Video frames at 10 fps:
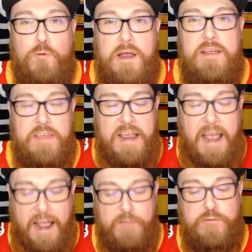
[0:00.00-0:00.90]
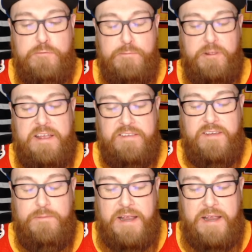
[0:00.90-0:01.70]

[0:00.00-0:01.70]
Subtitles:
right, they have to replace him.